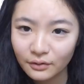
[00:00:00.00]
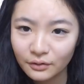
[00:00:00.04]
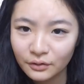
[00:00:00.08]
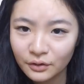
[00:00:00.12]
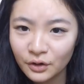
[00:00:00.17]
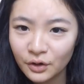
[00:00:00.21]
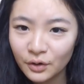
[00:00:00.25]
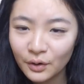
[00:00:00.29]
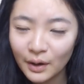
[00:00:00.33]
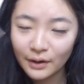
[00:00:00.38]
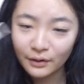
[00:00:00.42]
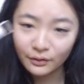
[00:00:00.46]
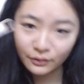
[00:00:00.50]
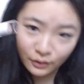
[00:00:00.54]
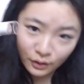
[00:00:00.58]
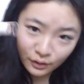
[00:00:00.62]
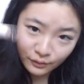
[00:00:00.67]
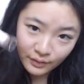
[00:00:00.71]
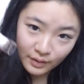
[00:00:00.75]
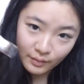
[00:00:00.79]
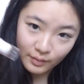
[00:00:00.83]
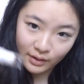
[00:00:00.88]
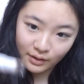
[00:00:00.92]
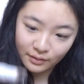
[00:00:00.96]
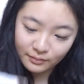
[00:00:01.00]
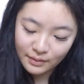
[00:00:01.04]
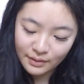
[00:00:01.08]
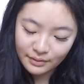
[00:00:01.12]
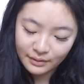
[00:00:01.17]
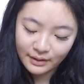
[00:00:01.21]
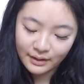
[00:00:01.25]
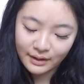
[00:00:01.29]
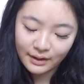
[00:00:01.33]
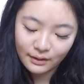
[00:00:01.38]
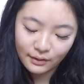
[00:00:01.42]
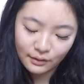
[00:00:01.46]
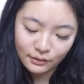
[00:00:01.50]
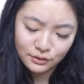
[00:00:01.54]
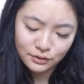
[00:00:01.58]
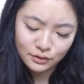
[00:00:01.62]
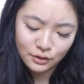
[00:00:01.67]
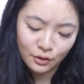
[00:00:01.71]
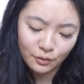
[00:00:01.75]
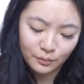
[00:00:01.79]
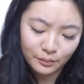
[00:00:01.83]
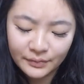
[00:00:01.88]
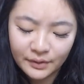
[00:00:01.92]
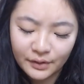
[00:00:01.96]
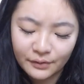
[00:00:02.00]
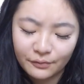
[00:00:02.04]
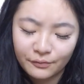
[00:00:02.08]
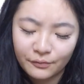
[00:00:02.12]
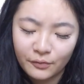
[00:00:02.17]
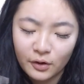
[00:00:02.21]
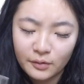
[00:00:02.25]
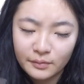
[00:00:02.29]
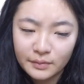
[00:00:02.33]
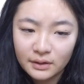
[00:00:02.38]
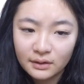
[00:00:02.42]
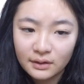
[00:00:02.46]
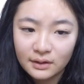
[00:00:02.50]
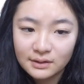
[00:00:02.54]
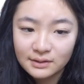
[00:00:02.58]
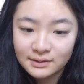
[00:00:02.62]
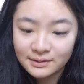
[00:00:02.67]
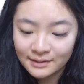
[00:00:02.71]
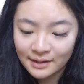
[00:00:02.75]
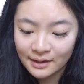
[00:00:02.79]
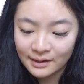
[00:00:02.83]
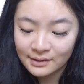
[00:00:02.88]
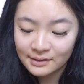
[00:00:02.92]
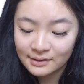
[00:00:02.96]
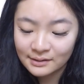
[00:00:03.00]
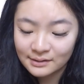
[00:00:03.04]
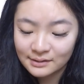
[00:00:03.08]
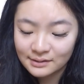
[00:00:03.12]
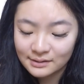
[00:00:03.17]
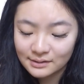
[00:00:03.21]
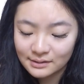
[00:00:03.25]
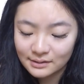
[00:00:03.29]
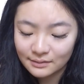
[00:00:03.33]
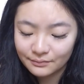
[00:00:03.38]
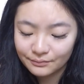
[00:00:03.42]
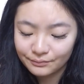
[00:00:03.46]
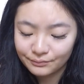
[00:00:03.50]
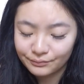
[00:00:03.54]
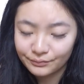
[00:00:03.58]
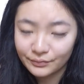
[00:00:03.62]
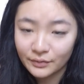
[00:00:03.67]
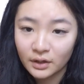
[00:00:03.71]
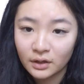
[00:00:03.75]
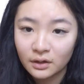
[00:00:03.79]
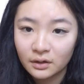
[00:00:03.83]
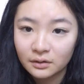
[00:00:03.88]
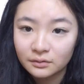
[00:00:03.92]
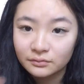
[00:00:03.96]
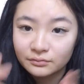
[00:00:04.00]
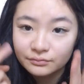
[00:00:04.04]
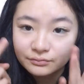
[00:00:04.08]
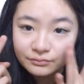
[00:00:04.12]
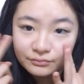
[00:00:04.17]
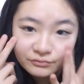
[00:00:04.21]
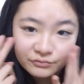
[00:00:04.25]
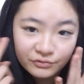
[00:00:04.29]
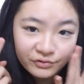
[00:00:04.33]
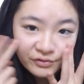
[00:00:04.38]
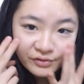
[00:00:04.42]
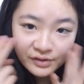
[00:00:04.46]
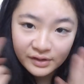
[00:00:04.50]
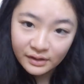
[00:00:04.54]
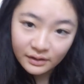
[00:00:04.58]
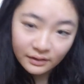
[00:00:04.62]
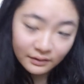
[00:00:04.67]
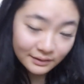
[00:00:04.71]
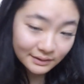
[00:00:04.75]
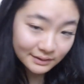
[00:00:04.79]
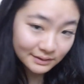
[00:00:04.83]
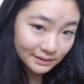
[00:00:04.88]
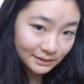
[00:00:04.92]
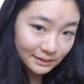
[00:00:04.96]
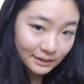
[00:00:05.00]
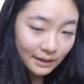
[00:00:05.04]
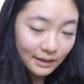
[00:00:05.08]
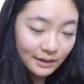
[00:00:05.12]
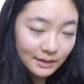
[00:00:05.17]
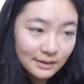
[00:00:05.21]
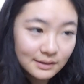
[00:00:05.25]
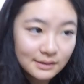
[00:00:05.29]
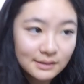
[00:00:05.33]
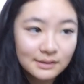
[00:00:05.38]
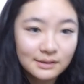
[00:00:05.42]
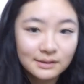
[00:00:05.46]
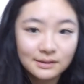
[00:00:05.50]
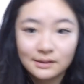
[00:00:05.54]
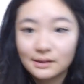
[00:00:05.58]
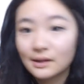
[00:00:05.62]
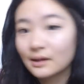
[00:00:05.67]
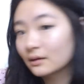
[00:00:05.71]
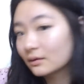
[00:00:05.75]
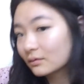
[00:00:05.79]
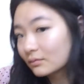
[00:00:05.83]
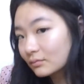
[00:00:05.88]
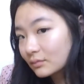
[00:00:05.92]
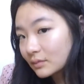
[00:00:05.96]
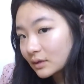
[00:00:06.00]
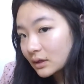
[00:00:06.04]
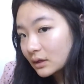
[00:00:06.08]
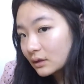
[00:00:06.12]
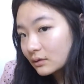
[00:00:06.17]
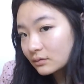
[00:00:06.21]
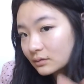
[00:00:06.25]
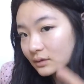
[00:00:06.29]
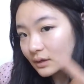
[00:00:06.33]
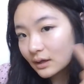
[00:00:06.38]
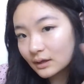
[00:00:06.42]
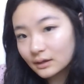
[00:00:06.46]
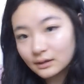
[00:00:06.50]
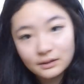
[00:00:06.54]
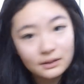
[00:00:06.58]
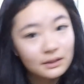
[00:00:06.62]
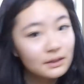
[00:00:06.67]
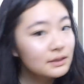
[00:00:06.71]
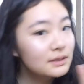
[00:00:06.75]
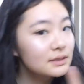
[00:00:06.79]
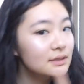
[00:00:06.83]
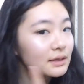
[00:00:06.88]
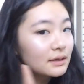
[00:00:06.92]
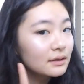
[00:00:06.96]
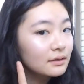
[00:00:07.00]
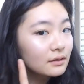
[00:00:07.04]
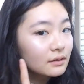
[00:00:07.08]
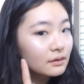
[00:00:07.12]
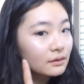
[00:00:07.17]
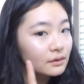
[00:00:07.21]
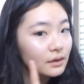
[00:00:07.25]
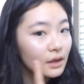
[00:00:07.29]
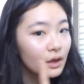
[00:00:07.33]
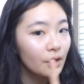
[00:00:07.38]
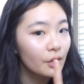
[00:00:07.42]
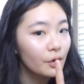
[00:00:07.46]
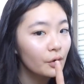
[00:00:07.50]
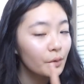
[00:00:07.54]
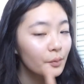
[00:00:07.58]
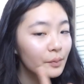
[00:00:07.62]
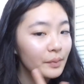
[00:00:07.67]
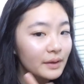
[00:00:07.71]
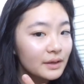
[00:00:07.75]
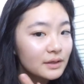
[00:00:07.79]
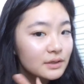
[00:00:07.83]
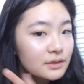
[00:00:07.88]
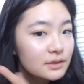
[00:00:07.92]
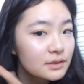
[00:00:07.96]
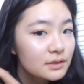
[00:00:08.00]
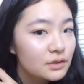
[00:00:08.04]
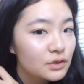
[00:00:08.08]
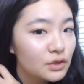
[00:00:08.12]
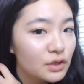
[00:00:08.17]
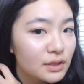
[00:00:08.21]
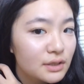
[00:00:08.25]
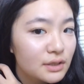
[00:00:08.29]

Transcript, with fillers: I don't know. I don't know if I recommend the Haloscope. The formula is nice. The feel is nice. It gives like decent glow, but it's